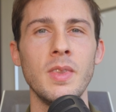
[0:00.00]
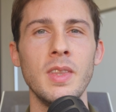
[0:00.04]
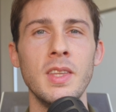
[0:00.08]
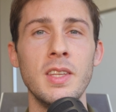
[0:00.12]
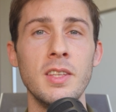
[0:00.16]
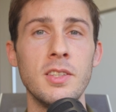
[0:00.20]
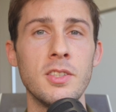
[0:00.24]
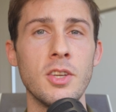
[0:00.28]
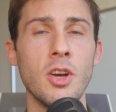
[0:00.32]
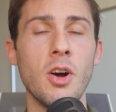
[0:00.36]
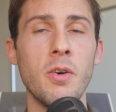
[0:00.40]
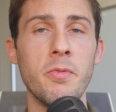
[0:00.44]

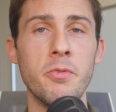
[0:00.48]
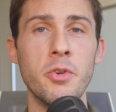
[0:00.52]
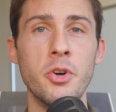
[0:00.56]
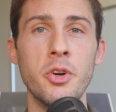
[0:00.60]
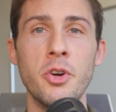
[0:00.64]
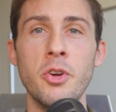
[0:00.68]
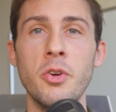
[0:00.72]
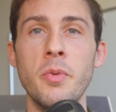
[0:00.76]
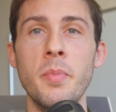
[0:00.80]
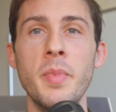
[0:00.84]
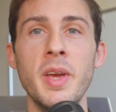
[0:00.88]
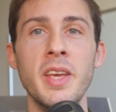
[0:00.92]

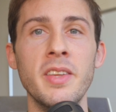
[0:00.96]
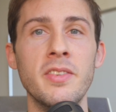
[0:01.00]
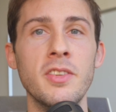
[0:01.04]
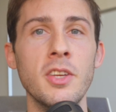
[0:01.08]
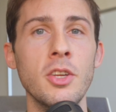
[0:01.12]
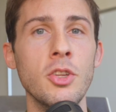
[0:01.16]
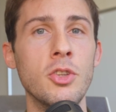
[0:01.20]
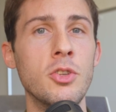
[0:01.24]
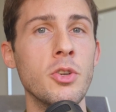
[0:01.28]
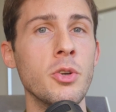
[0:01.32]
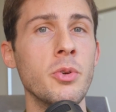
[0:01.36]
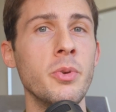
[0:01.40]
Discover
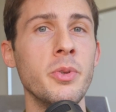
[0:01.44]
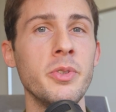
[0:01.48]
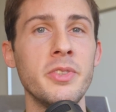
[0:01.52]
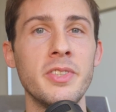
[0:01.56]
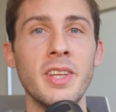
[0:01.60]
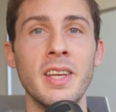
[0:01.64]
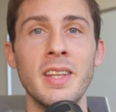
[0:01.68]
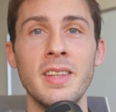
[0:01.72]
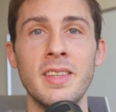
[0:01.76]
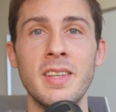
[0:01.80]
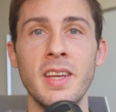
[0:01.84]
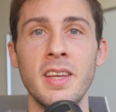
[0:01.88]
amazing
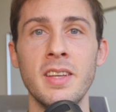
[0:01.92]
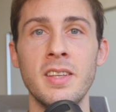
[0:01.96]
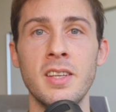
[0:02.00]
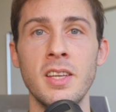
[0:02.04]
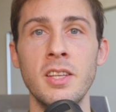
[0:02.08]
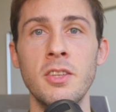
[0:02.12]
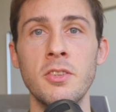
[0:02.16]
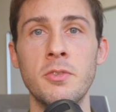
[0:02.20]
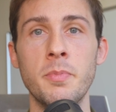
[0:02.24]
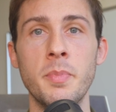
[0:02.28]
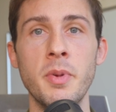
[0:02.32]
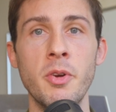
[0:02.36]
tools and take
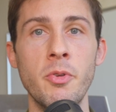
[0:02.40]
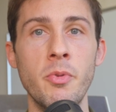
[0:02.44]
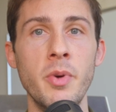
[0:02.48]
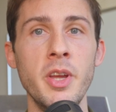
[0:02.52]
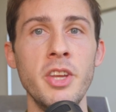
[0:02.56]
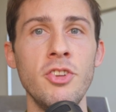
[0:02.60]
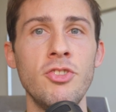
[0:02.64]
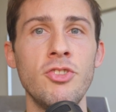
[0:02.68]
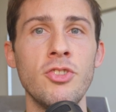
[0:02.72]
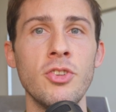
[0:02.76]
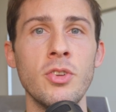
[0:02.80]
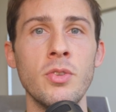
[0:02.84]

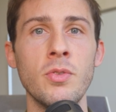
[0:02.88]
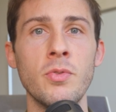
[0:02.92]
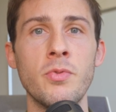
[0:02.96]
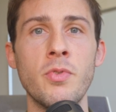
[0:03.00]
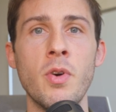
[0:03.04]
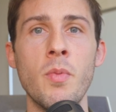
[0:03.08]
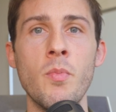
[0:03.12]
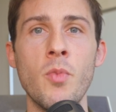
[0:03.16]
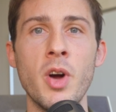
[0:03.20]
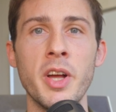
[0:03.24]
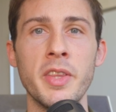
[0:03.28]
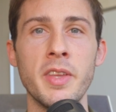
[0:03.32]
inspiration
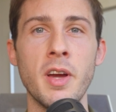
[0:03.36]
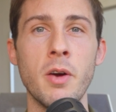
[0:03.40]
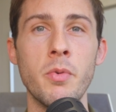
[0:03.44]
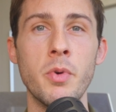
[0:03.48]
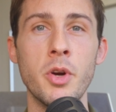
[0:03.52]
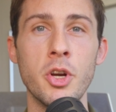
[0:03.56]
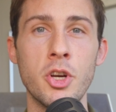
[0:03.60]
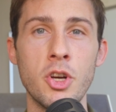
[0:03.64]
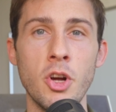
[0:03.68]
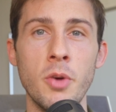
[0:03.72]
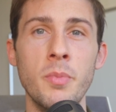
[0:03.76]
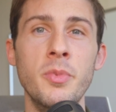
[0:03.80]
from what
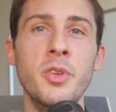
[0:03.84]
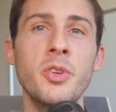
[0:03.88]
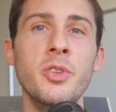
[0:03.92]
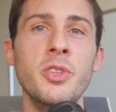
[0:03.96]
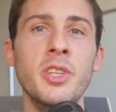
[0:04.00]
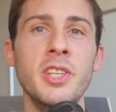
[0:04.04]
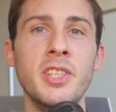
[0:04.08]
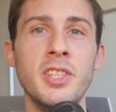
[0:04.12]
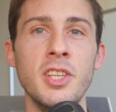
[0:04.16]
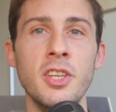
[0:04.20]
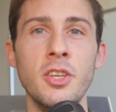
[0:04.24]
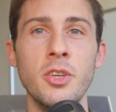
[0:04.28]
our
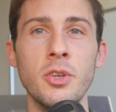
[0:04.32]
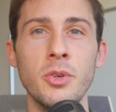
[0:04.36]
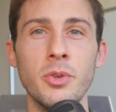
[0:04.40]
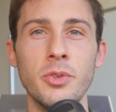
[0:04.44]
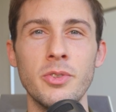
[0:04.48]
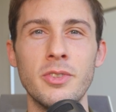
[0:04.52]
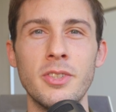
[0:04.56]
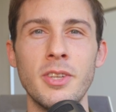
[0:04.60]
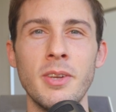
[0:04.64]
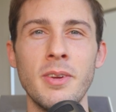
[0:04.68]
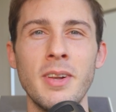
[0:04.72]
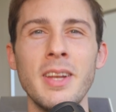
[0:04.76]
community
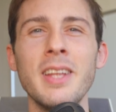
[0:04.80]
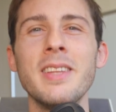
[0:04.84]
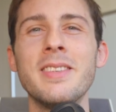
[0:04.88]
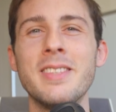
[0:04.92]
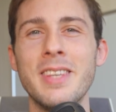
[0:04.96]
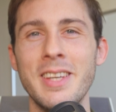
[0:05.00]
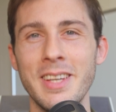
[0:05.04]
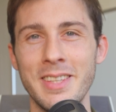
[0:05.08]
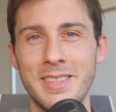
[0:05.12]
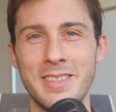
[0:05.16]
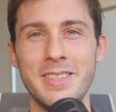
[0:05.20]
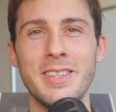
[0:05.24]
uses.
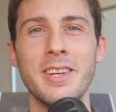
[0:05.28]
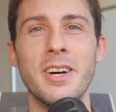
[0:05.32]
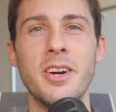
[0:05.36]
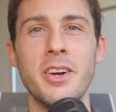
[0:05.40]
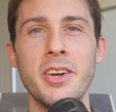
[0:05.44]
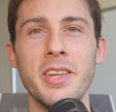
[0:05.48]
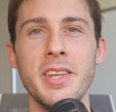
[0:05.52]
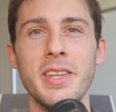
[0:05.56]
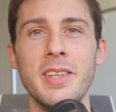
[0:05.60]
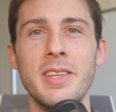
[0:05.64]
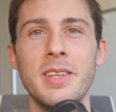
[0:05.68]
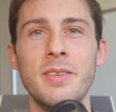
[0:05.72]
Let's get
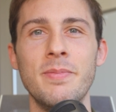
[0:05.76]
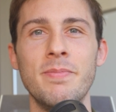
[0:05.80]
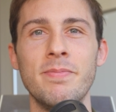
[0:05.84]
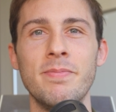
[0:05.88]
started.